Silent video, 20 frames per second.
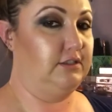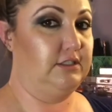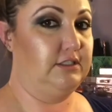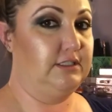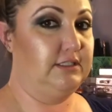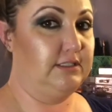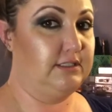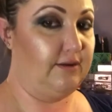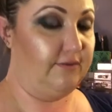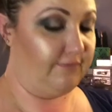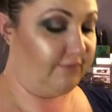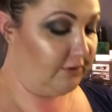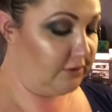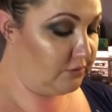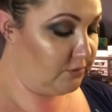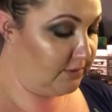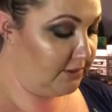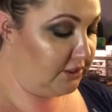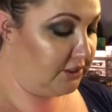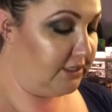This is the first
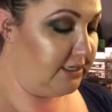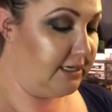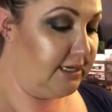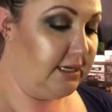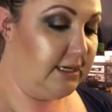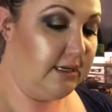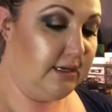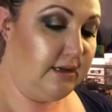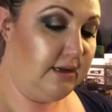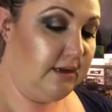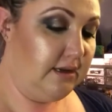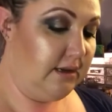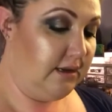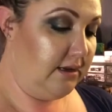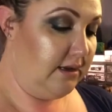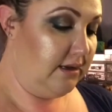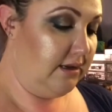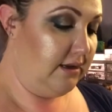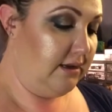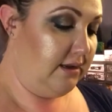one she did,
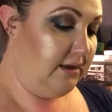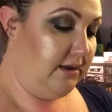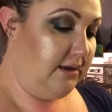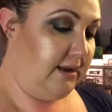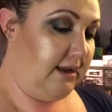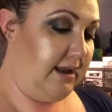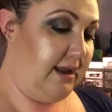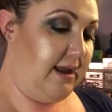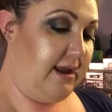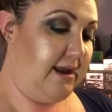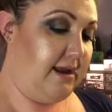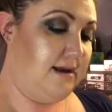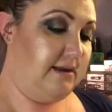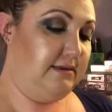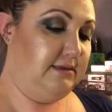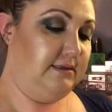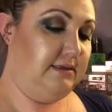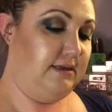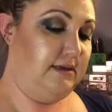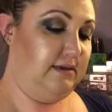
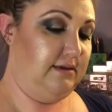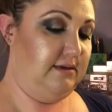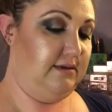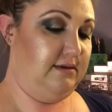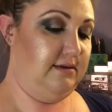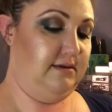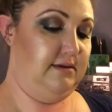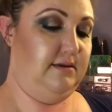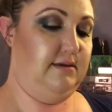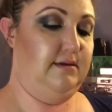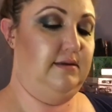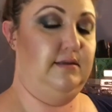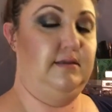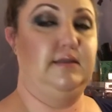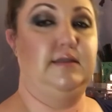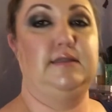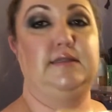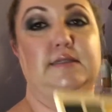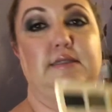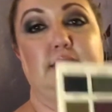and
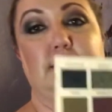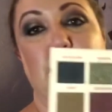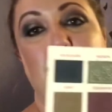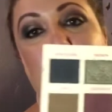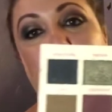this is the